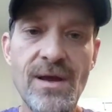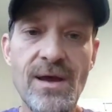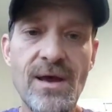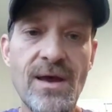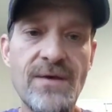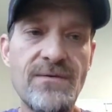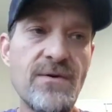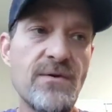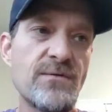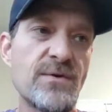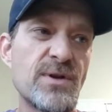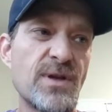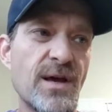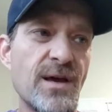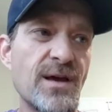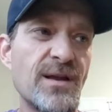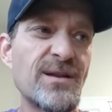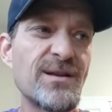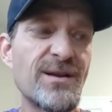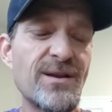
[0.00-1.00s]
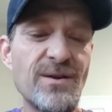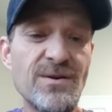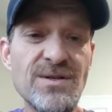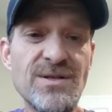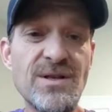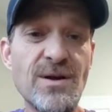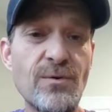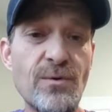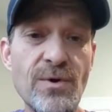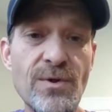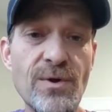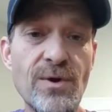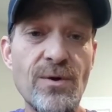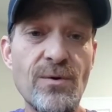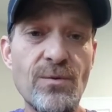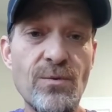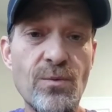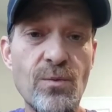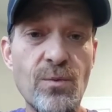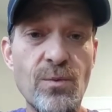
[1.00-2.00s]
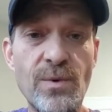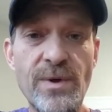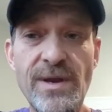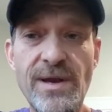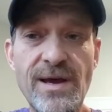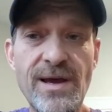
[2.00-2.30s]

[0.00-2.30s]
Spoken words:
Have you ever done, stuck with any